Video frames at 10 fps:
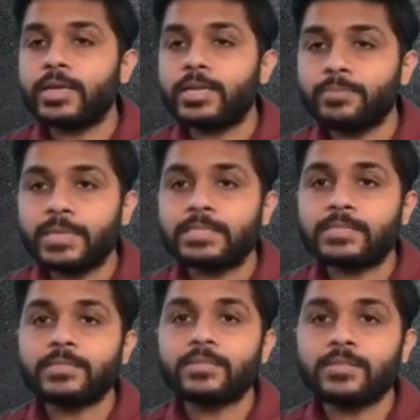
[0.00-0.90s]
it
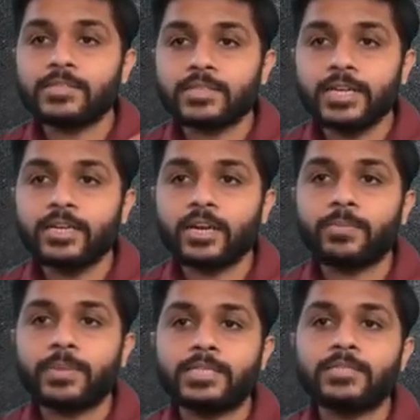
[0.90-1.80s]
means this
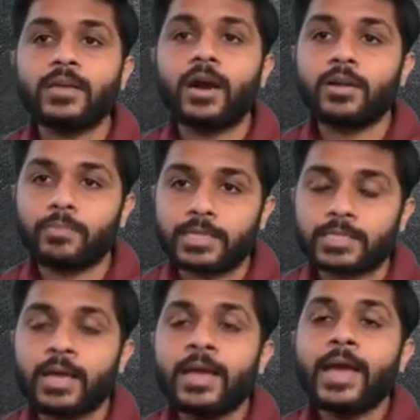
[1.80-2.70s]
interrupt is unmasked.